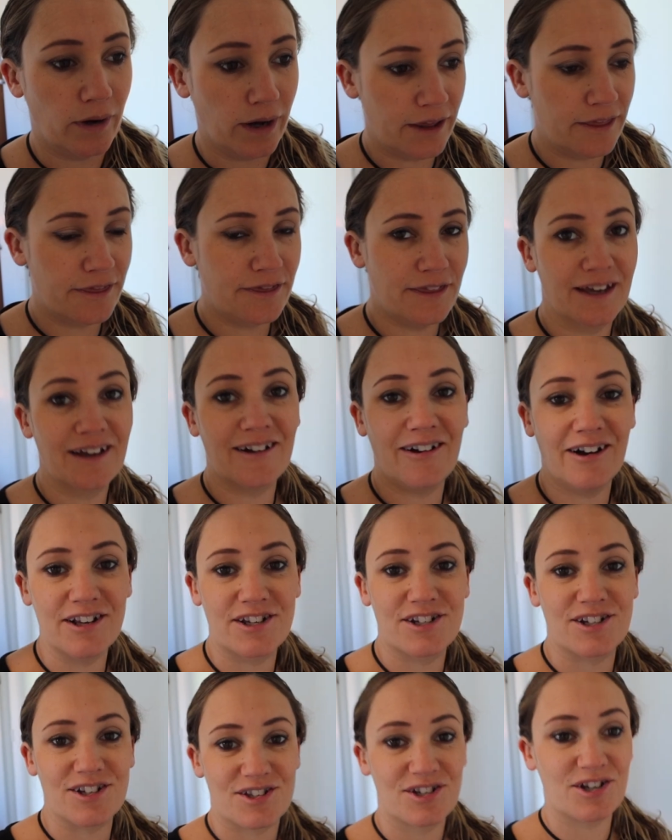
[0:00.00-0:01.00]
I think I
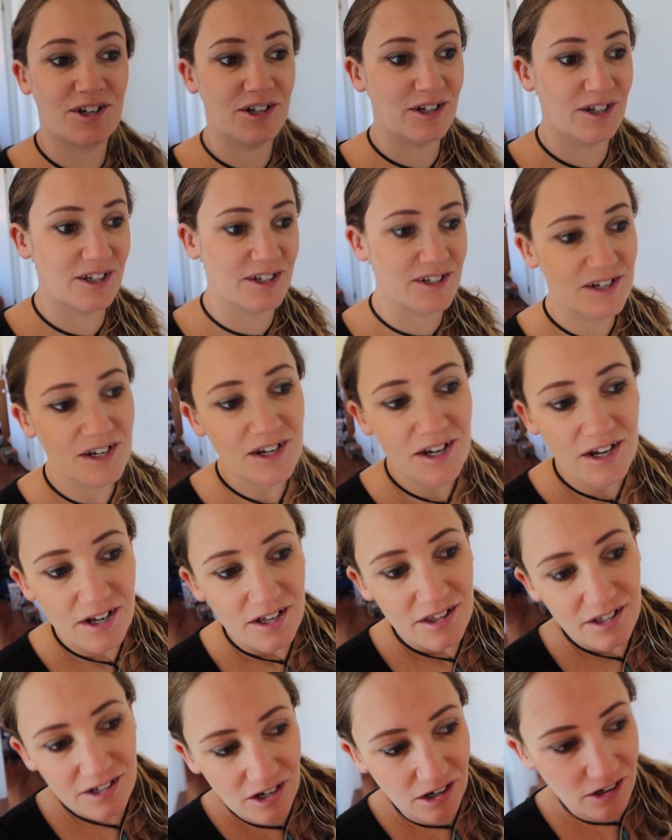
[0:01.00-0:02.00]
just heard
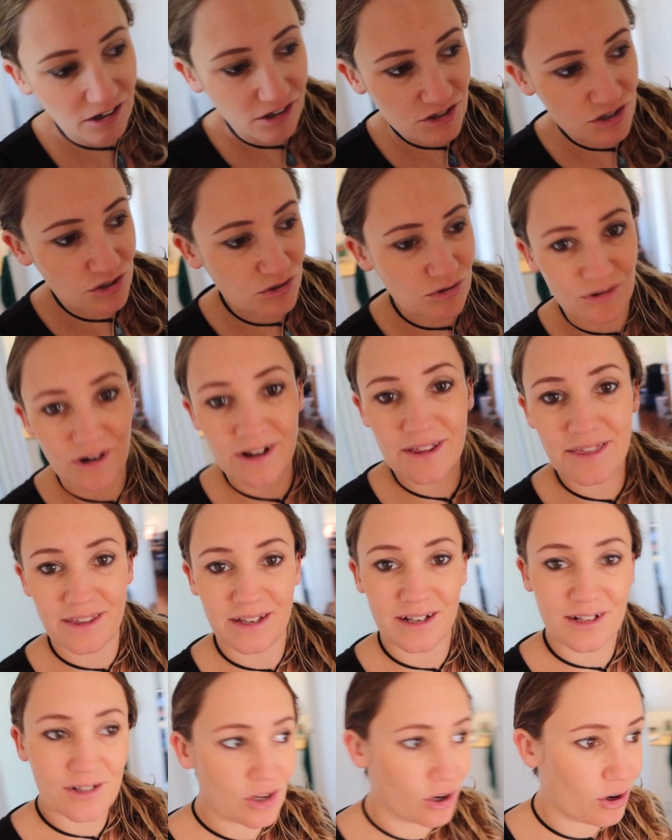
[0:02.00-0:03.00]
the car door. I
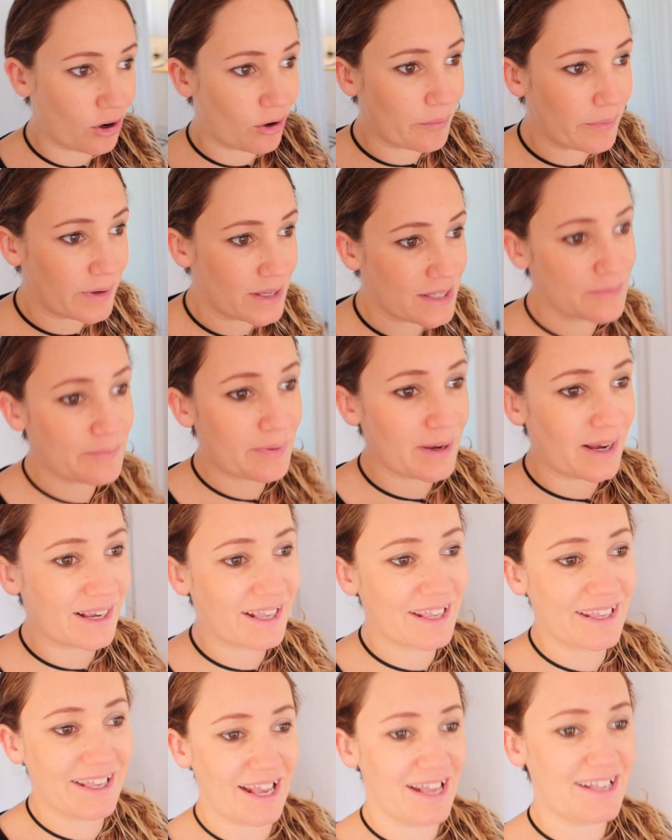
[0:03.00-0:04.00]
think Tom is
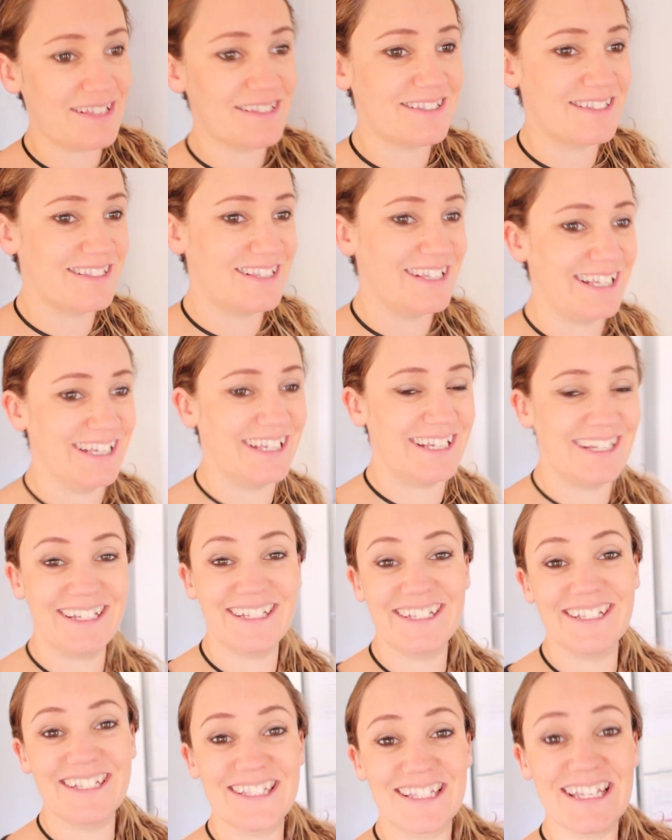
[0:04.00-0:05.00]
back. Yes, he
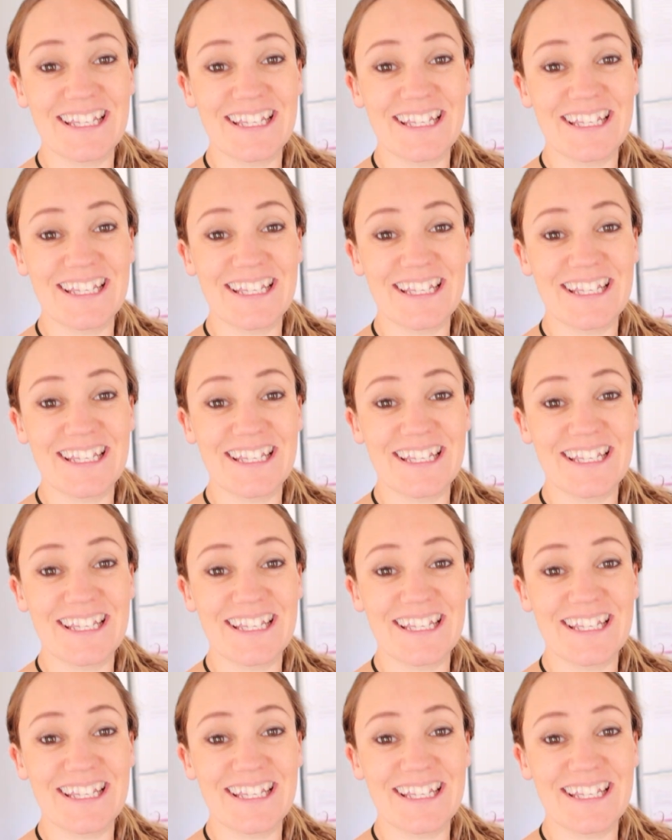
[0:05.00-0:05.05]
is.